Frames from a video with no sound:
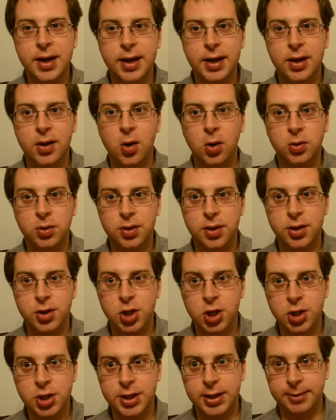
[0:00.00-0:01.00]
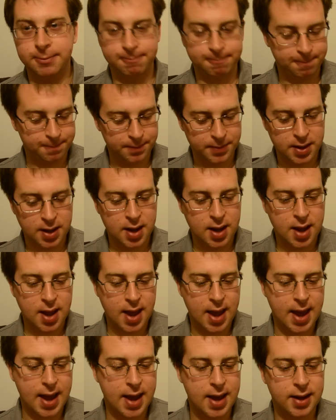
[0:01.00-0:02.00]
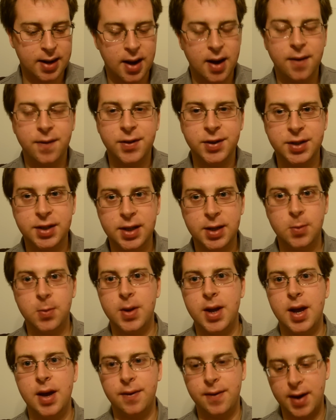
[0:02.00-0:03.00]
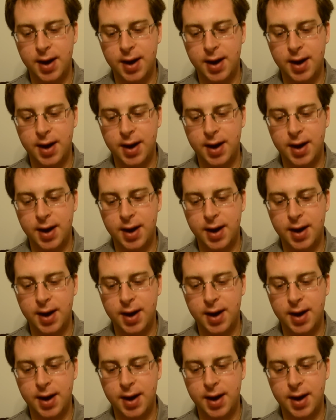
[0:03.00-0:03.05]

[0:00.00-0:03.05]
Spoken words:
gonna go to the judging. And obviously we have